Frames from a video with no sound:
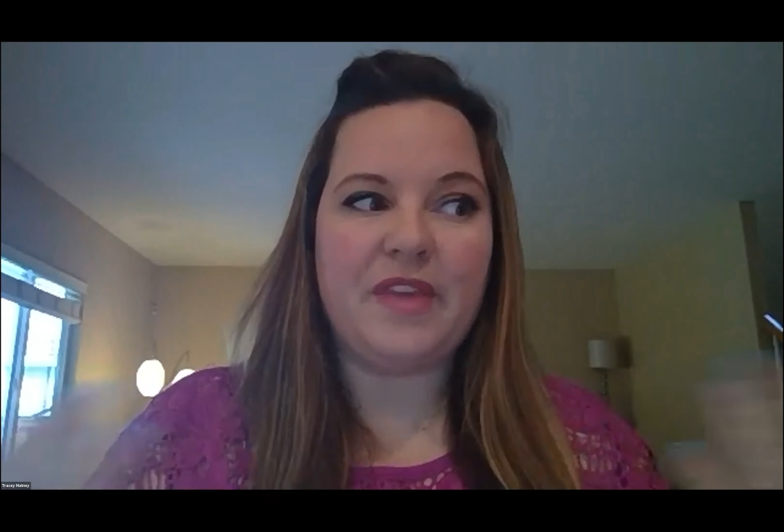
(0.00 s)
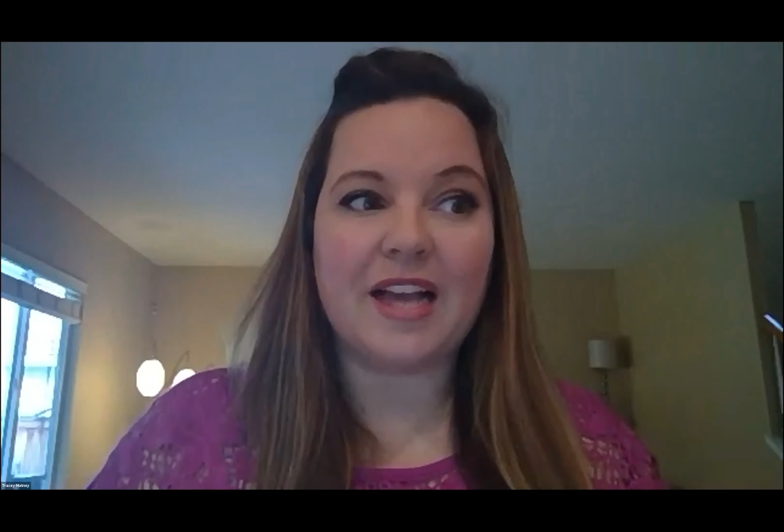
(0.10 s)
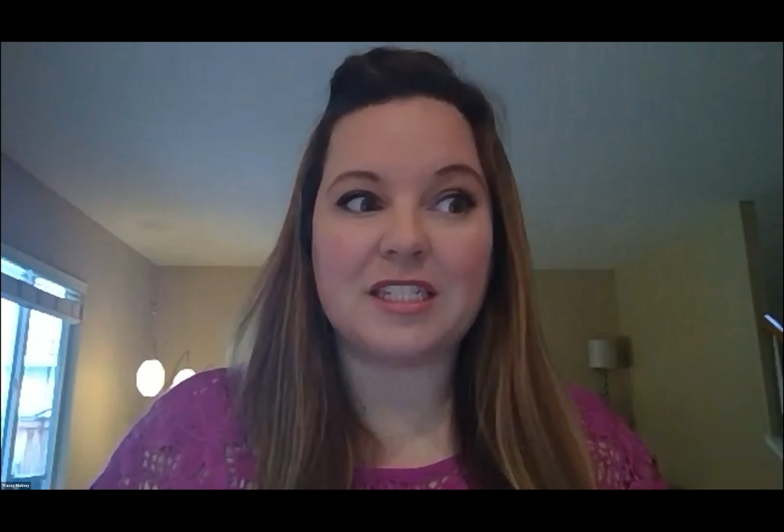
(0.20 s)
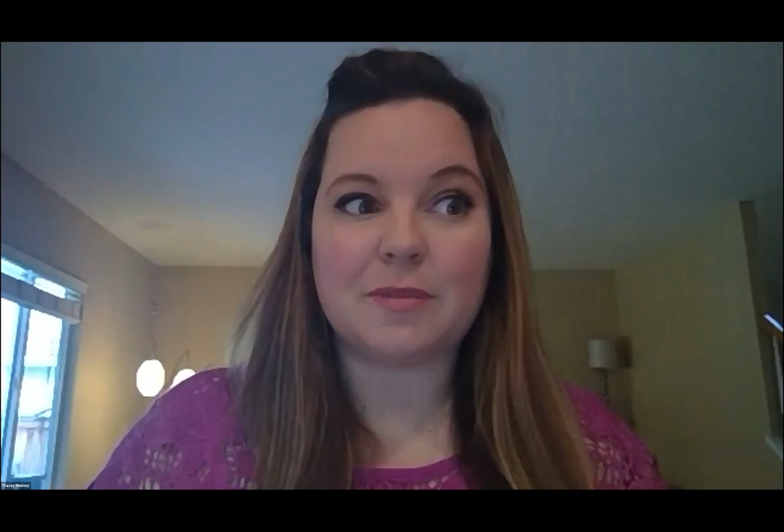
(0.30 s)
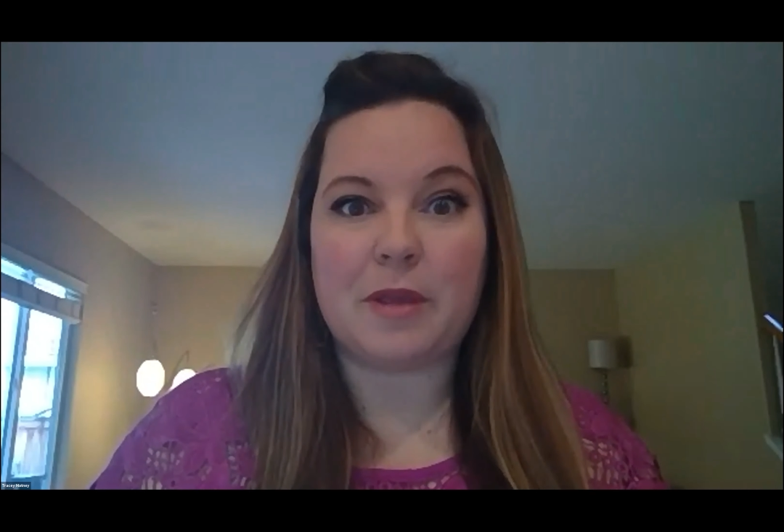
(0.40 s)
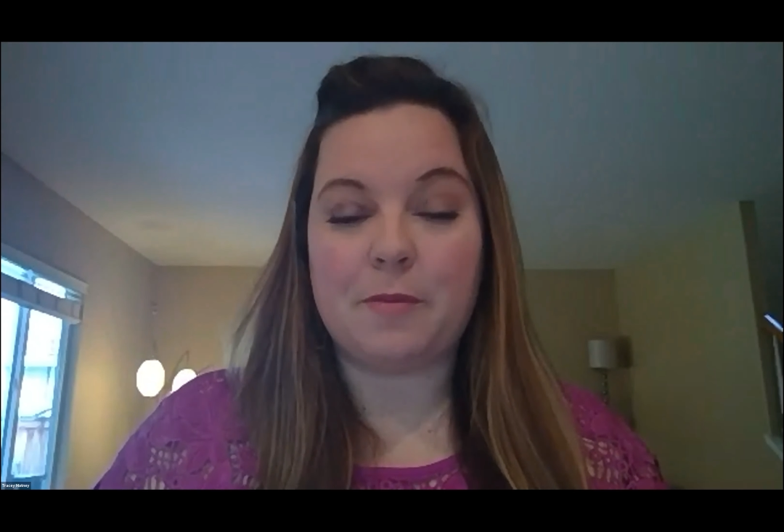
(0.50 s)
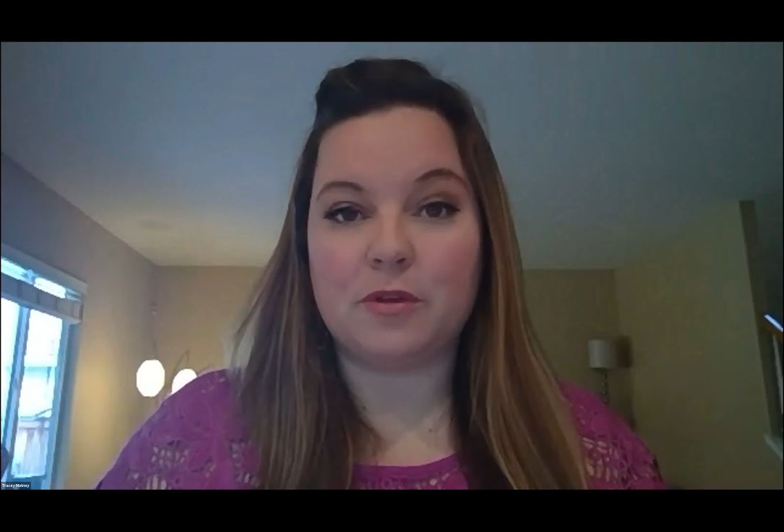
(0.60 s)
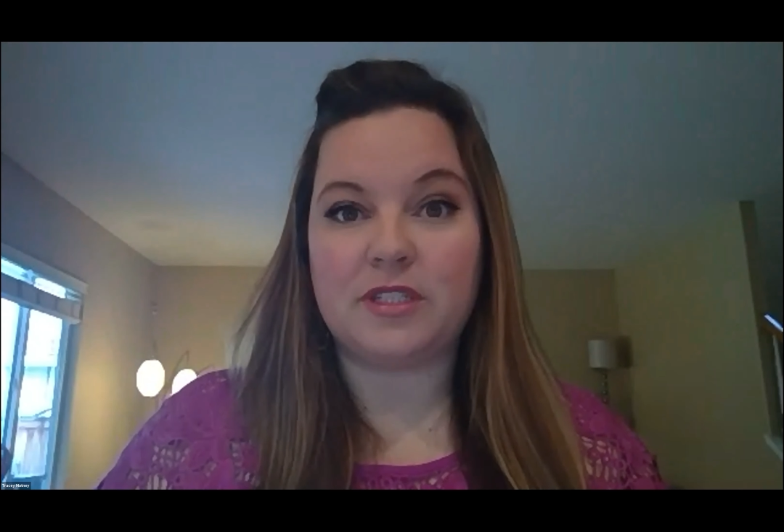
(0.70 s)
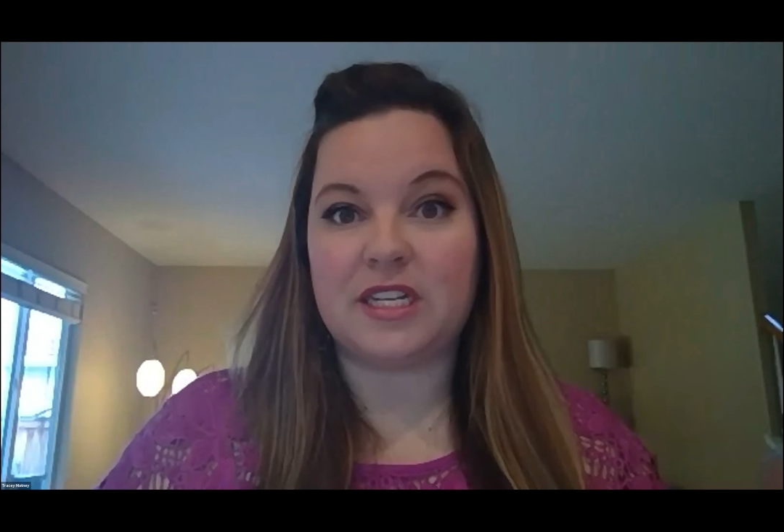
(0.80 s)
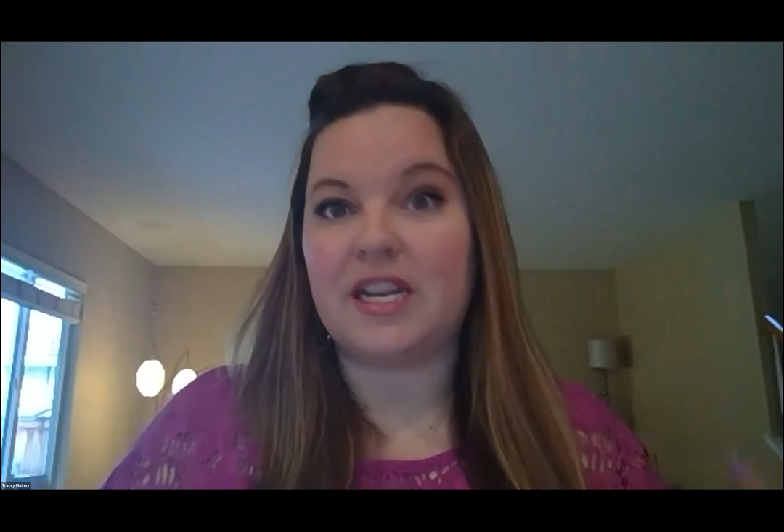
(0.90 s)
yes
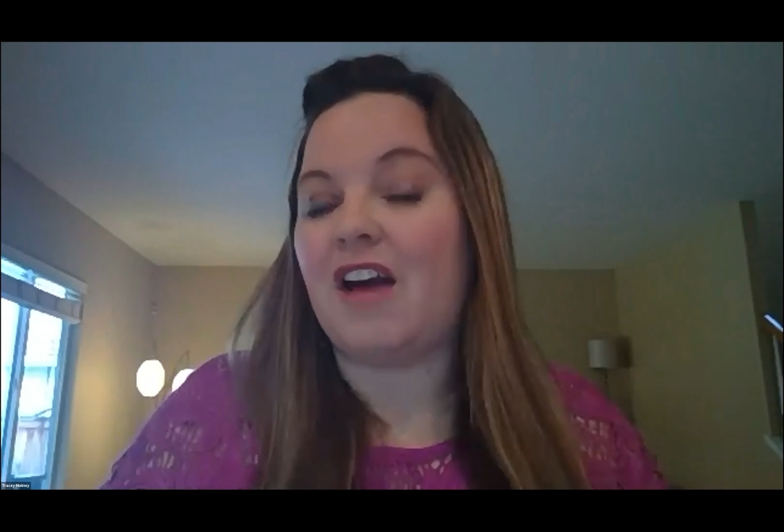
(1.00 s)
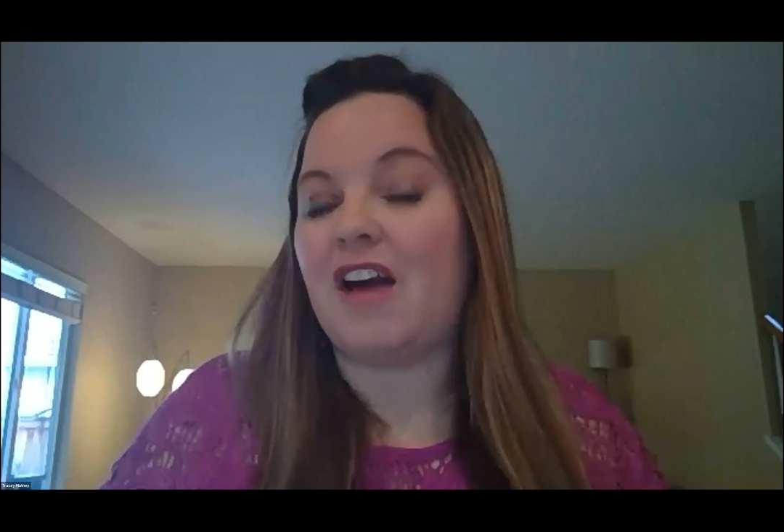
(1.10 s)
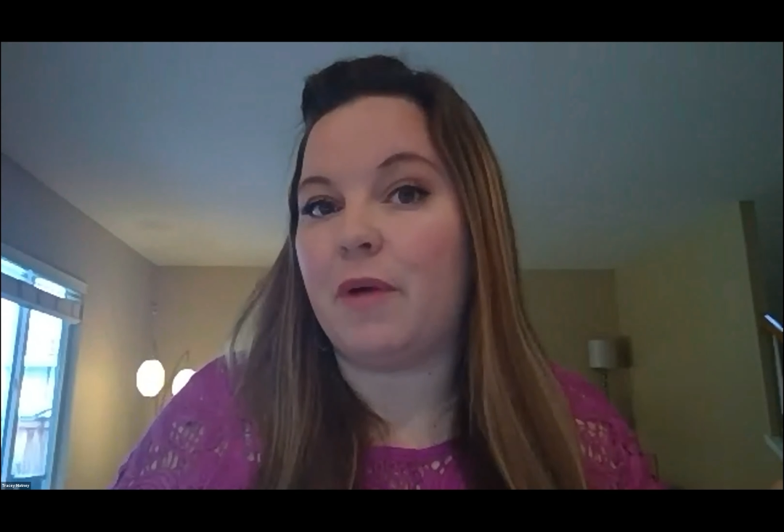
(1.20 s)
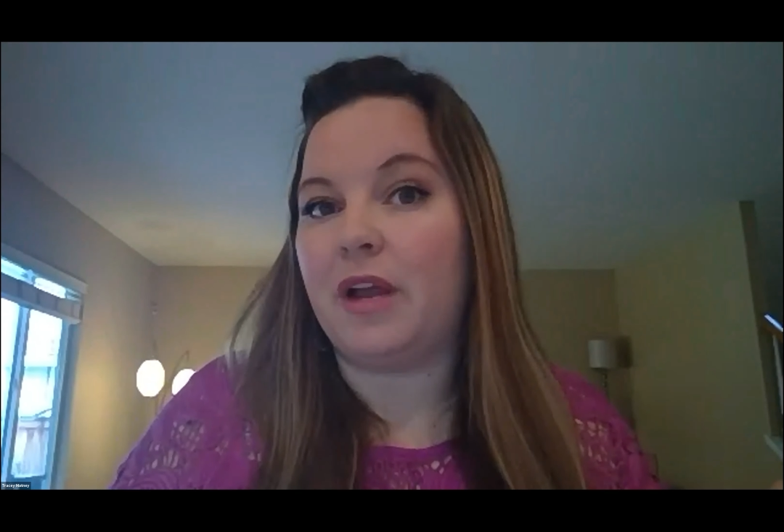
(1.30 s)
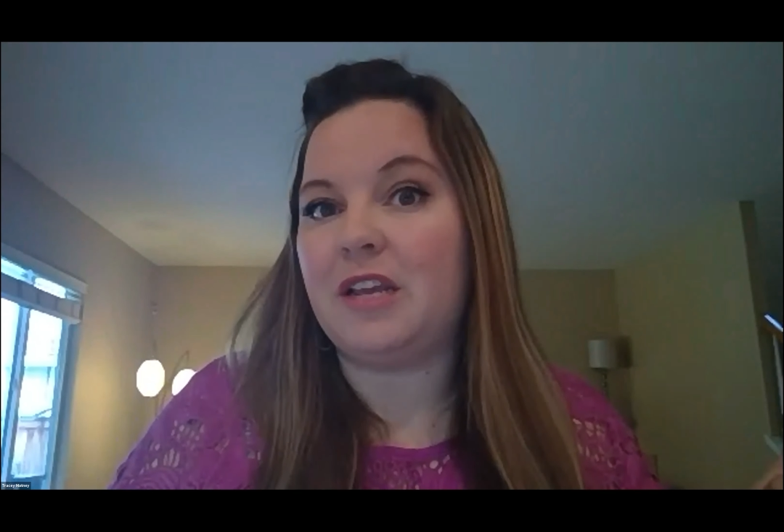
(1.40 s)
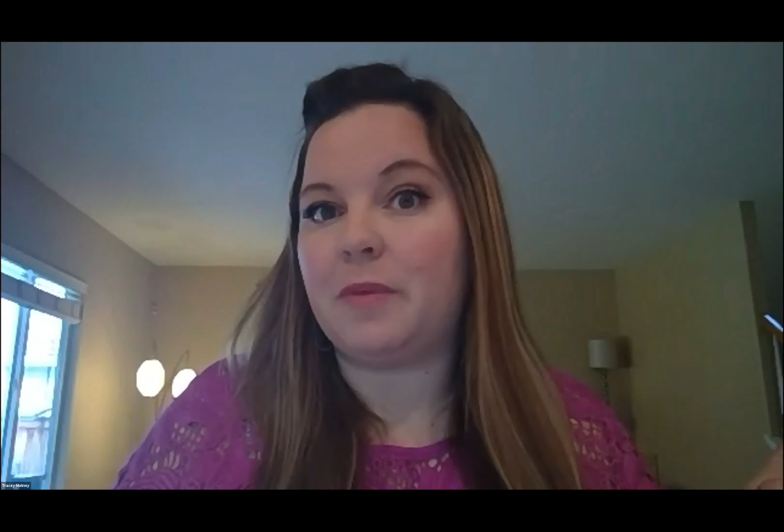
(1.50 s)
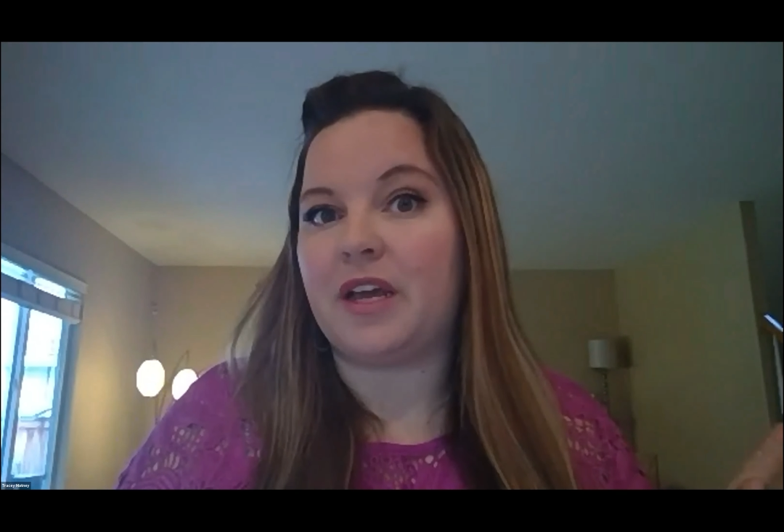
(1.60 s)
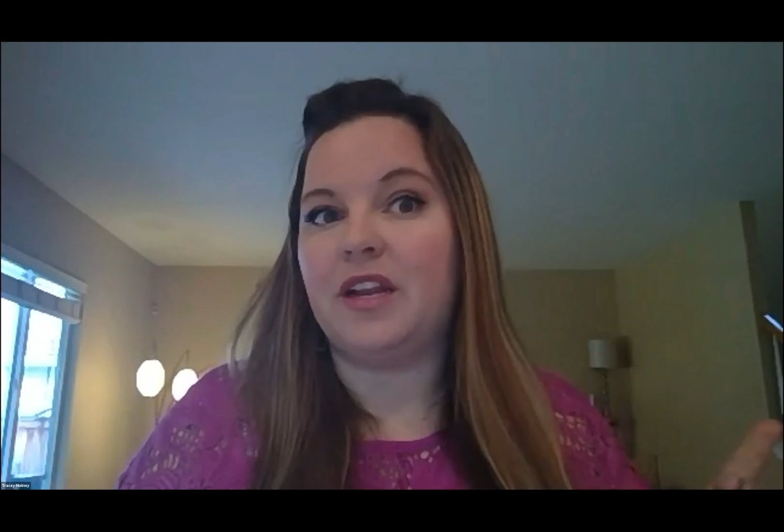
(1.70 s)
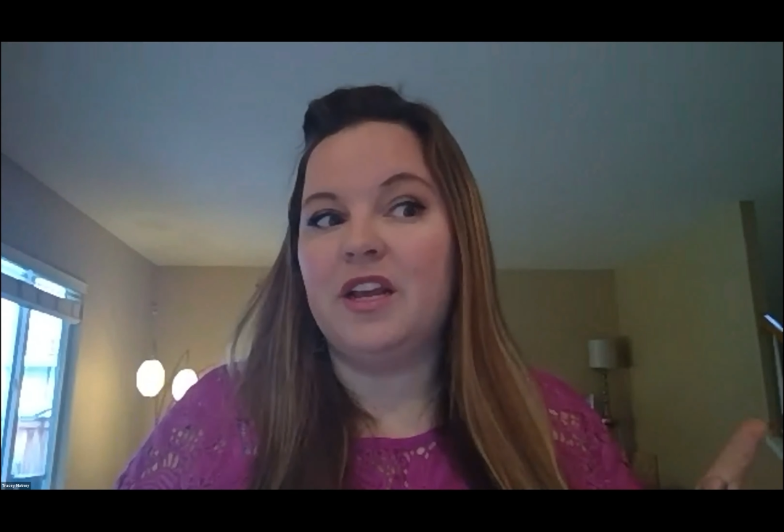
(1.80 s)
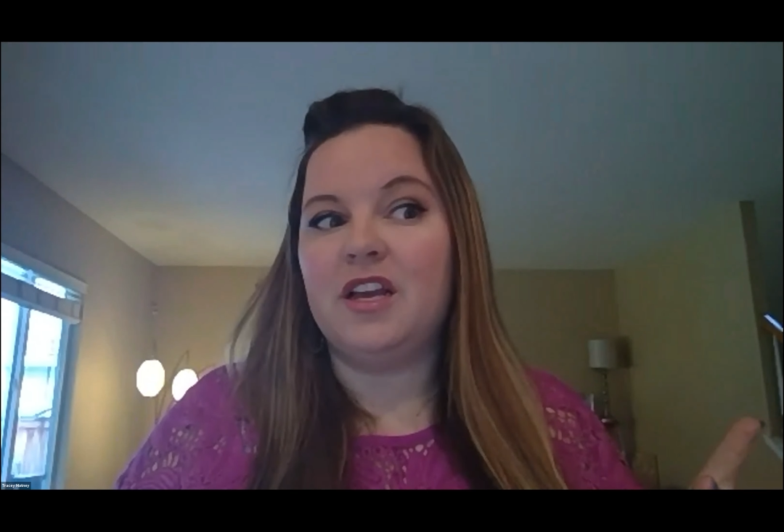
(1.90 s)
people didn't have
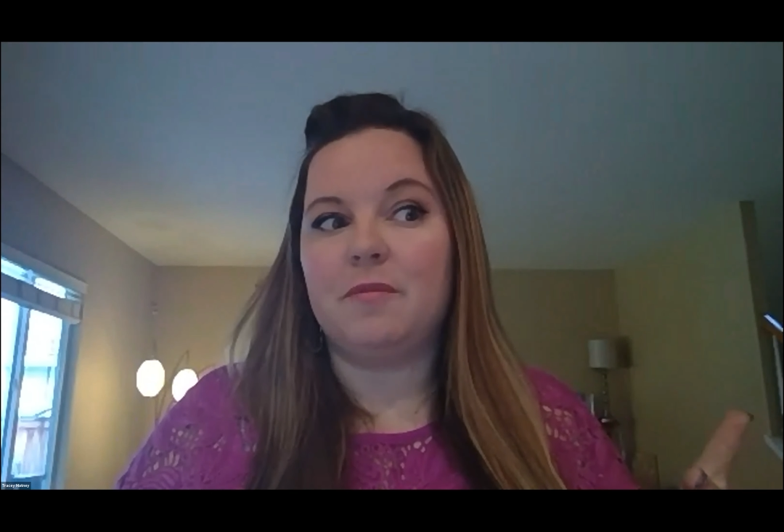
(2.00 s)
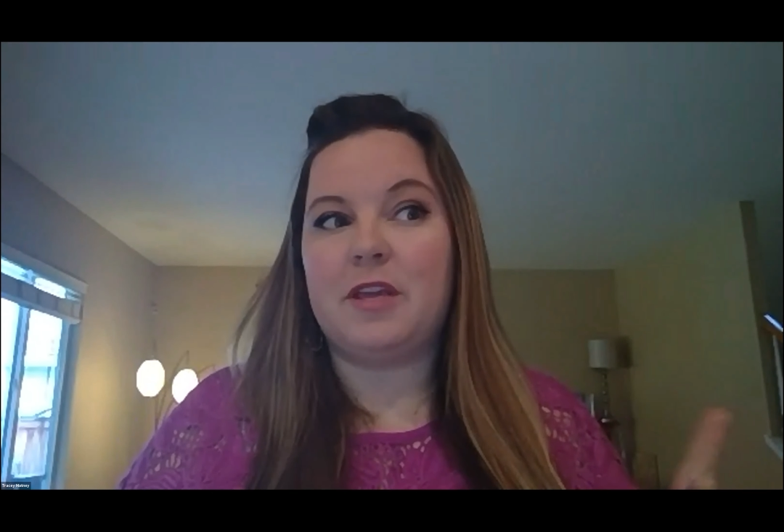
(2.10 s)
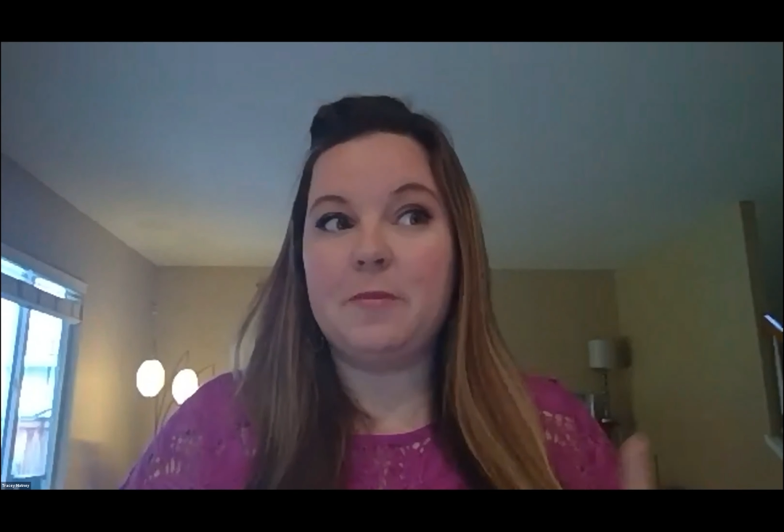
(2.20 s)
money but